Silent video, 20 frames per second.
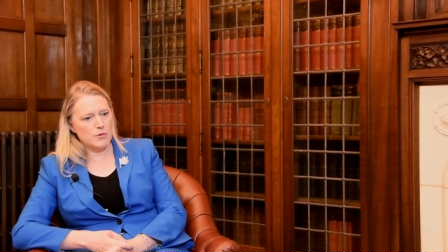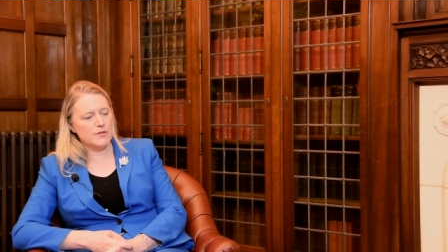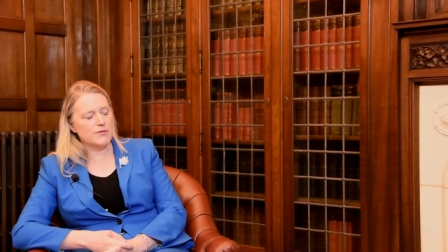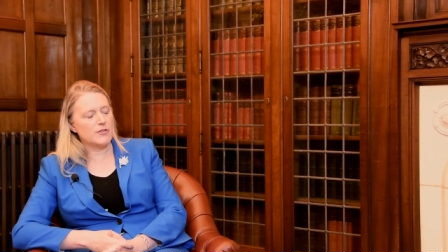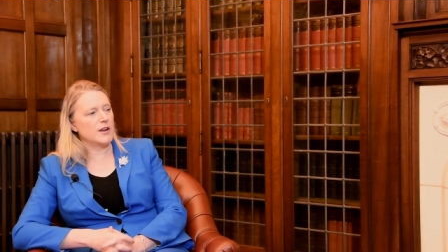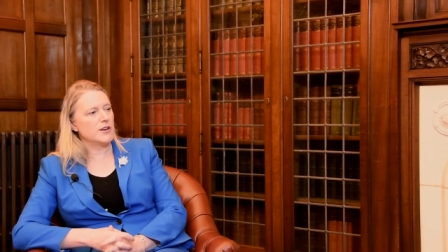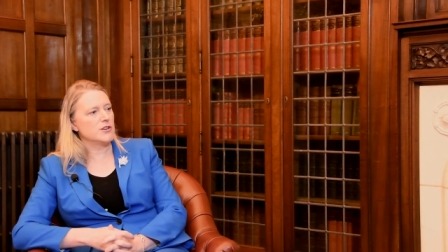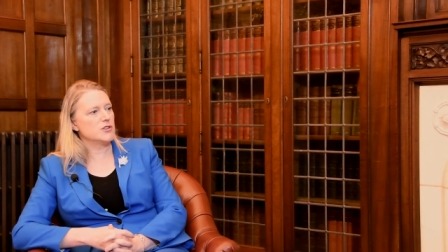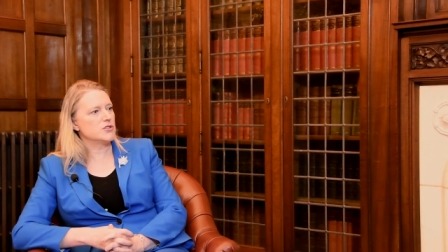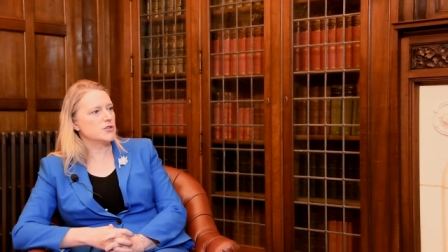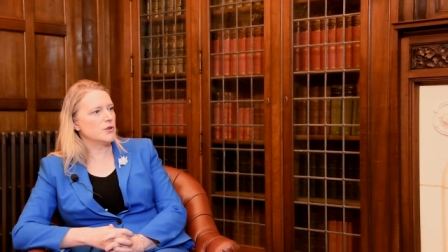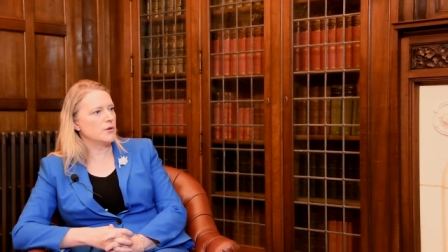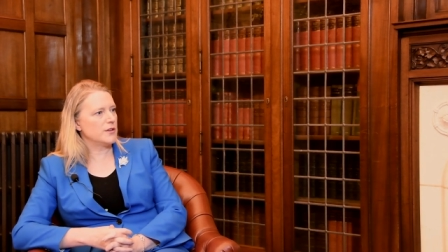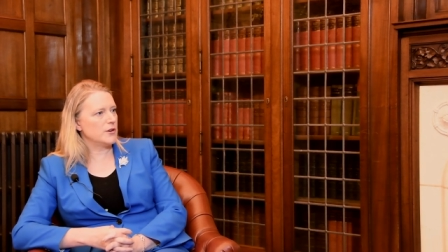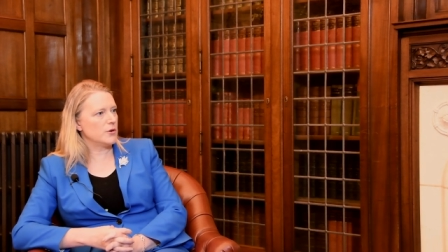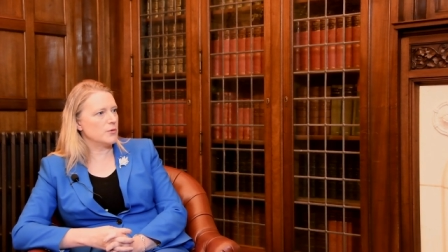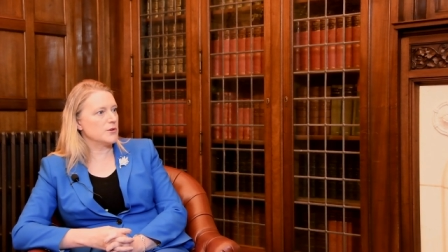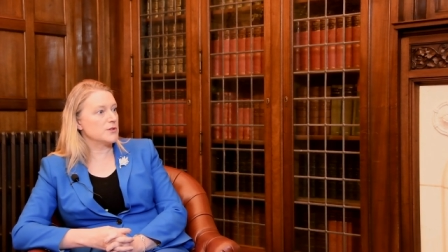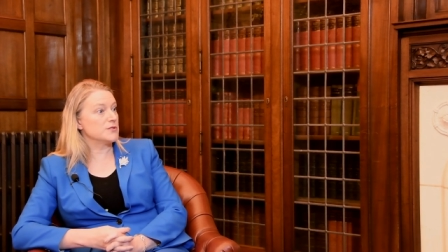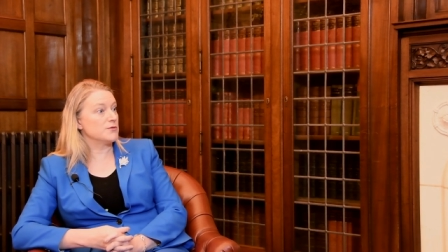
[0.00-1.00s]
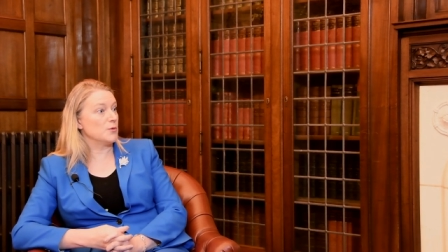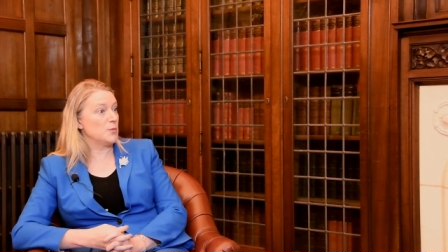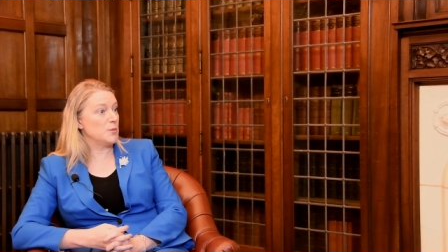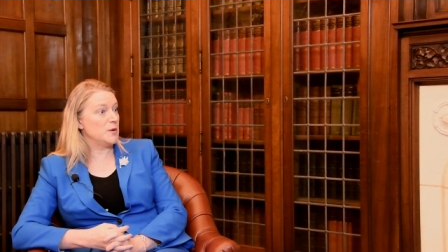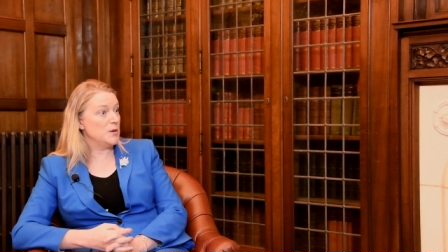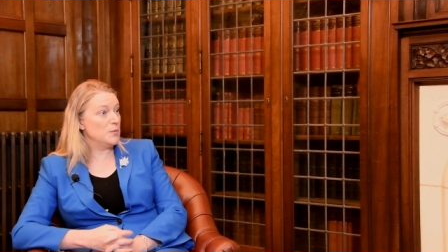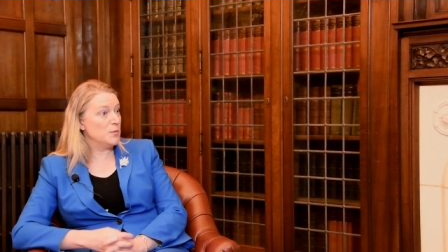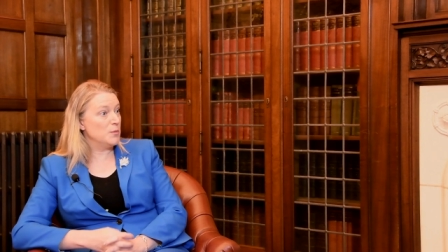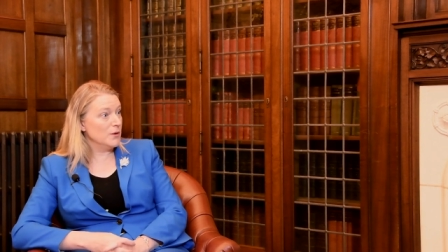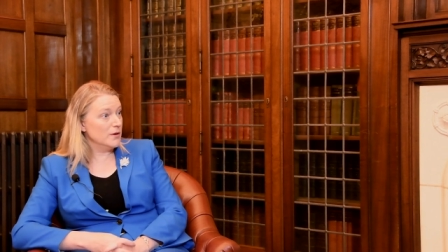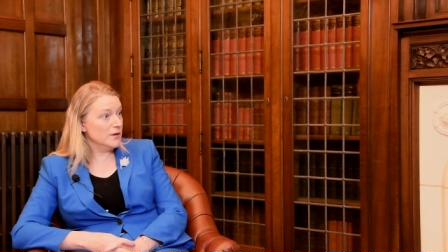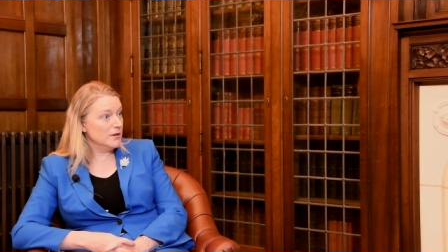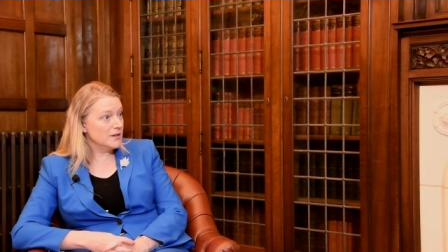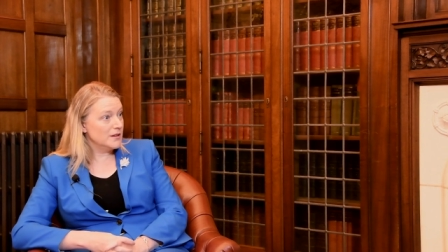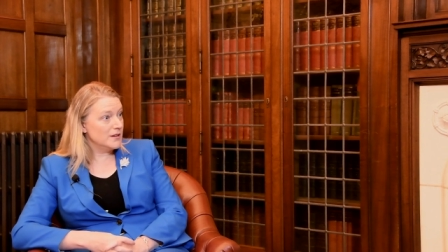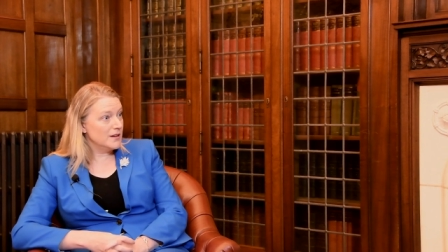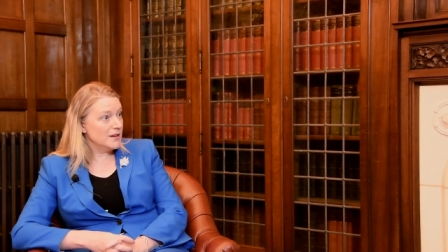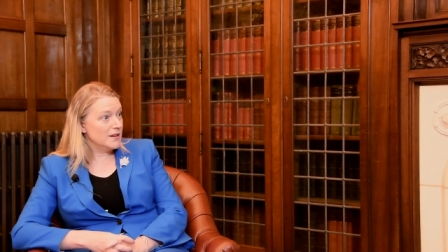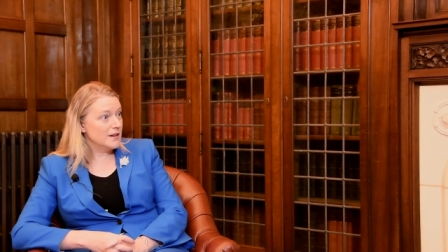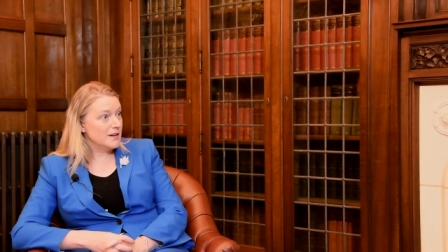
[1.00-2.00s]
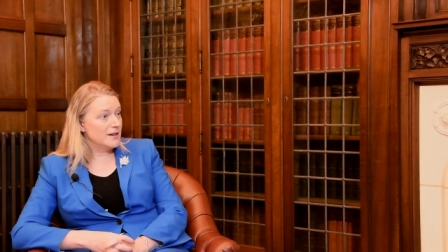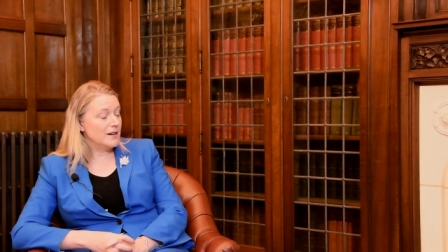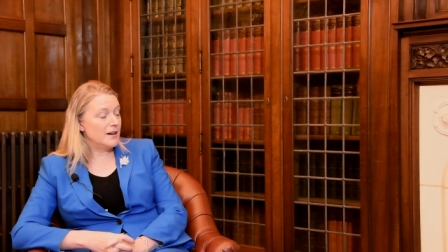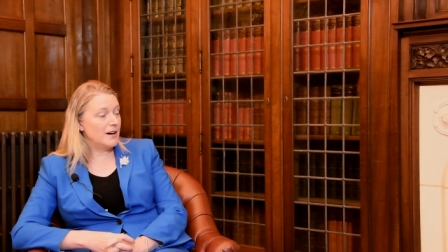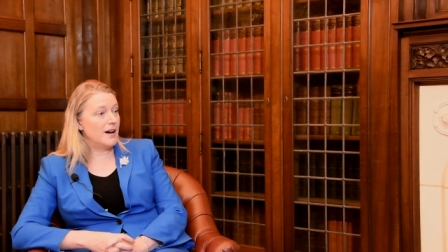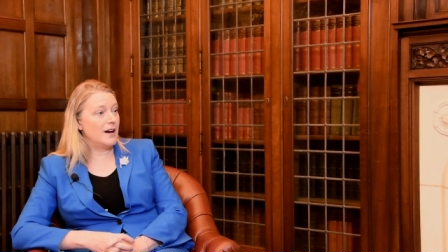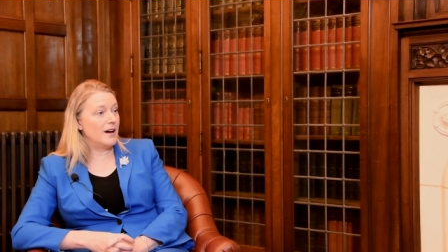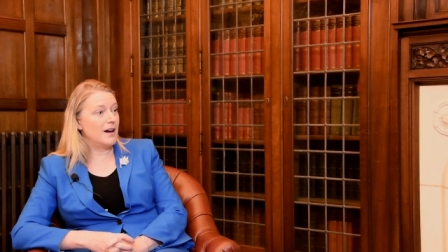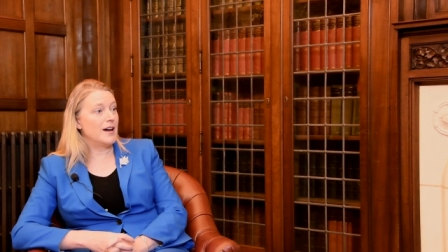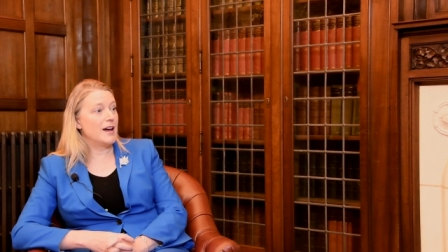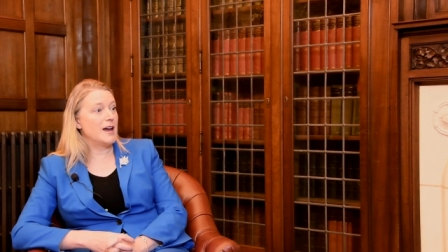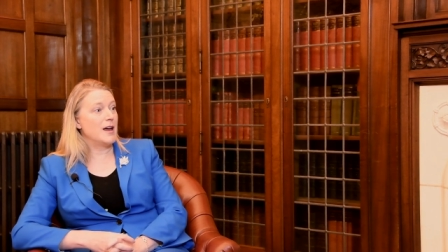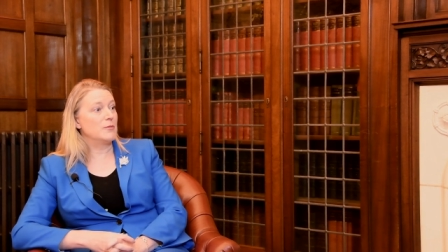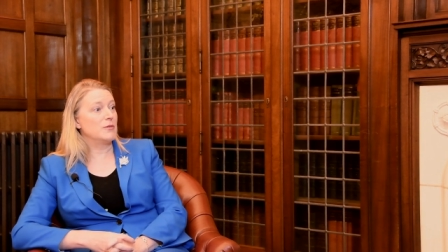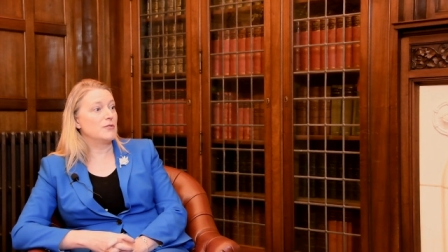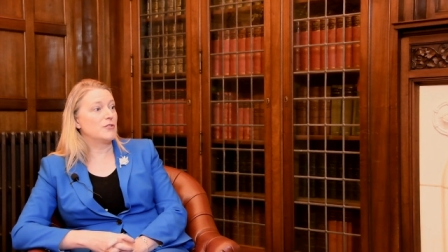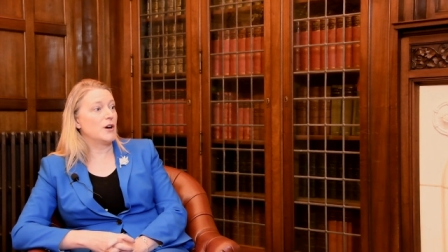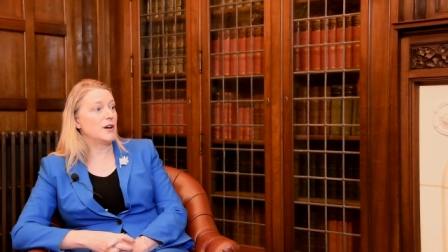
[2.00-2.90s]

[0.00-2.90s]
we've got to show that it works for people, uh, and we've mm-hmm.